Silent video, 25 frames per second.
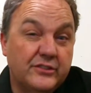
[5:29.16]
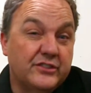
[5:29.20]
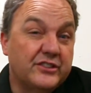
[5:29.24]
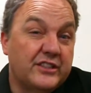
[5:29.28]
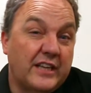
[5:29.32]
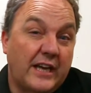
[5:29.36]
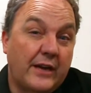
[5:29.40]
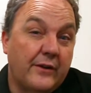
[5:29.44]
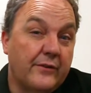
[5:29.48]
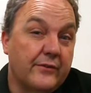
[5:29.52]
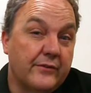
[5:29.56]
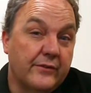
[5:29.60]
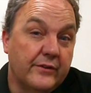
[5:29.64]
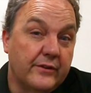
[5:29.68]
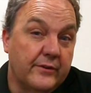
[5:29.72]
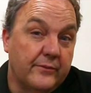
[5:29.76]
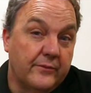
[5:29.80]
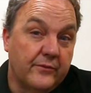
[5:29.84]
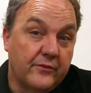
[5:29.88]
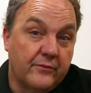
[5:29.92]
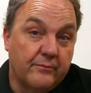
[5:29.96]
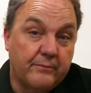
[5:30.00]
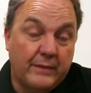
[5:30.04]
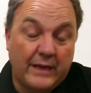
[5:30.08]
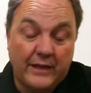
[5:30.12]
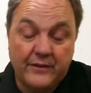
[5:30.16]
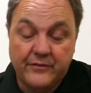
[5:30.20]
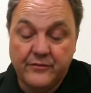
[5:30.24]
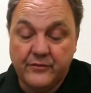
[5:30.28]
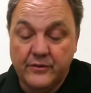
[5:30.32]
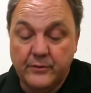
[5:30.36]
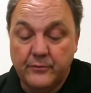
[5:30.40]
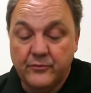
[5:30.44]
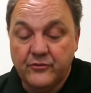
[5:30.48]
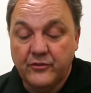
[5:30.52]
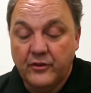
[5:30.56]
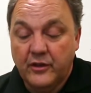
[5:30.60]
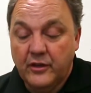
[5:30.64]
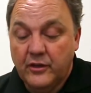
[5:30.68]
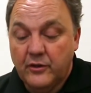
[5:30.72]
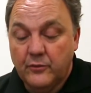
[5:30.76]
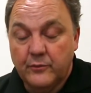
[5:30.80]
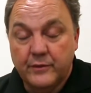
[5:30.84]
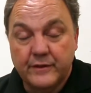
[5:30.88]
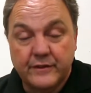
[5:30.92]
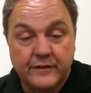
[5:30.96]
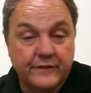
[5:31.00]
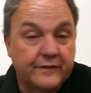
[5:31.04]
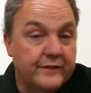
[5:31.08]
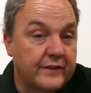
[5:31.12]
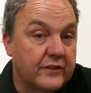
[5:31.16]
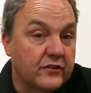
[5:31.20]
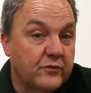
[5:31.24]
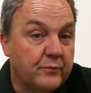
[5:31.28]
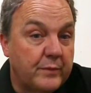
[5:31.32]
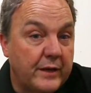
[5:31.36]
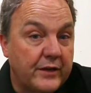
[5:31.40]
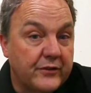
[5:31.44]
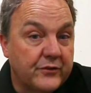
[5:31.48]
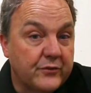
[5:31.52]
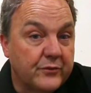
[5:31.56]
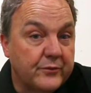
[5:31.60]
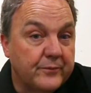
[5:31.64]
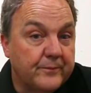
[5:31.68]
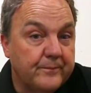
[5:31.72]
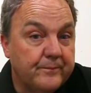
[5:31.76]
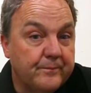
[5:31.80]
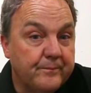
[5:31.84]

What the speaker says: in shower rooms and bathrooms with the fixed bezel.